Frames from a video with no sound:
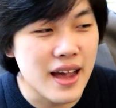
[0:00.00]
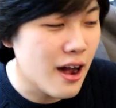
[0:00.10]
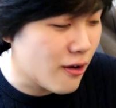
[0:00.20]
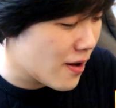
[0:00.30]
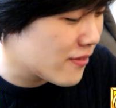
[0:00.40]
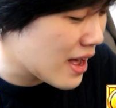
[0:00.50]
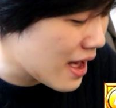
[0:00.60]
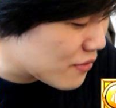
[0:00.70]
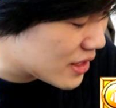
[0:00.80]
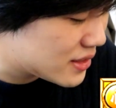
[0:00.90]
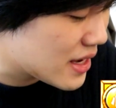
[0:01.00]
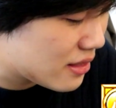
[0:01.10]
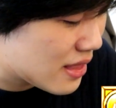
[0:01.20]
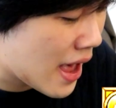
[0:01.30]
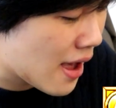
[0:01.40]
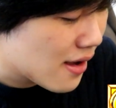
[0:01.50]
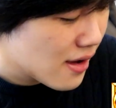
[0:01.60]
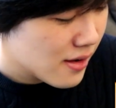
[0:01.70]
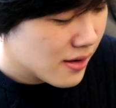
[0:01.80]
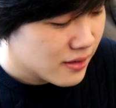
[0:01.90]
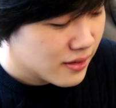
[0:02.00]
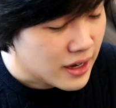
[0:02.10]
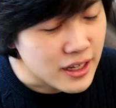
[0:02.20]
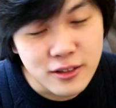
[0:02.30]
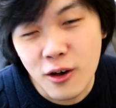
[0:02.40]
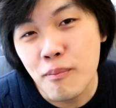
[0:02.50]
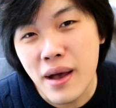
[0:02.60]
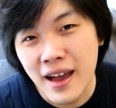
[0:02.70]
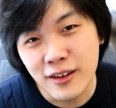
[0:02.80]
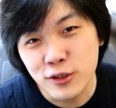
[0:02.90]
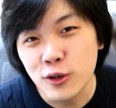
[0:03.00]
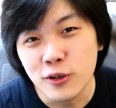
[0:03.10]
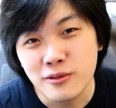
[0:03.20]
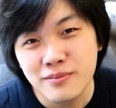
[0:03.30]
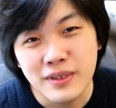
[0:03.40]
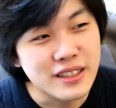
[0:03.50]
However, having said that, he's not bad at all.